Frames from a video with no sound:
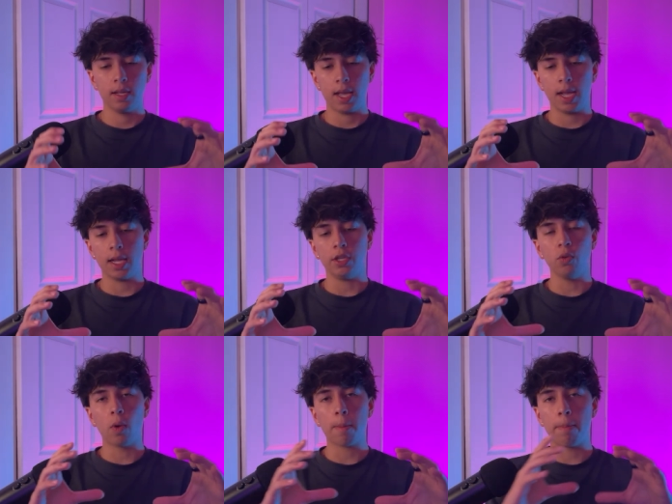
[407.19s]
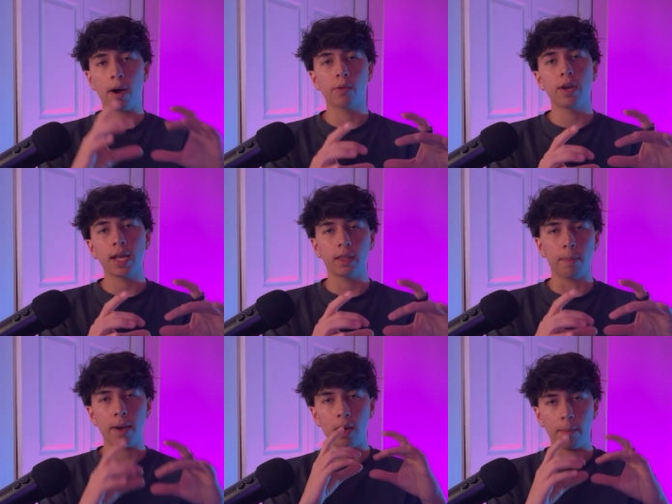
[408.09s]
And you want to bottleneck
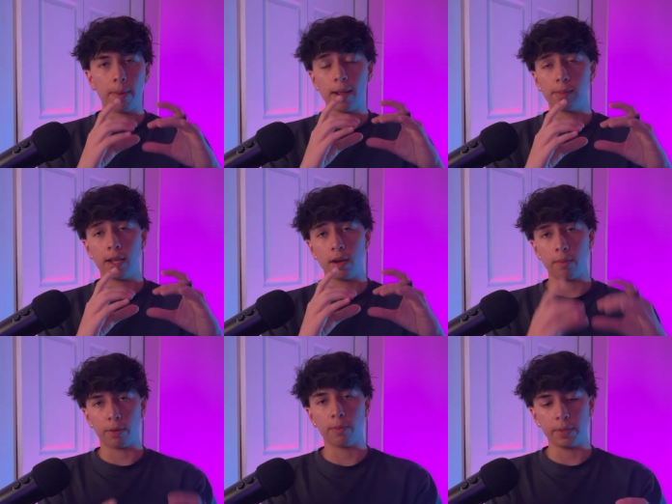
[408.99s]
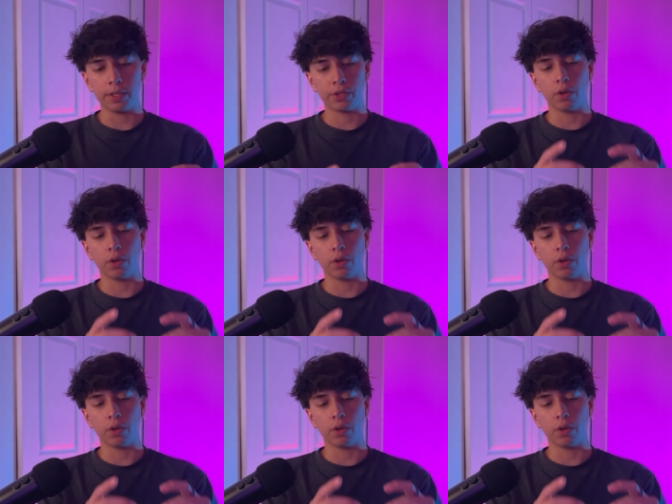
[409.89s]
the pipeline on purpose.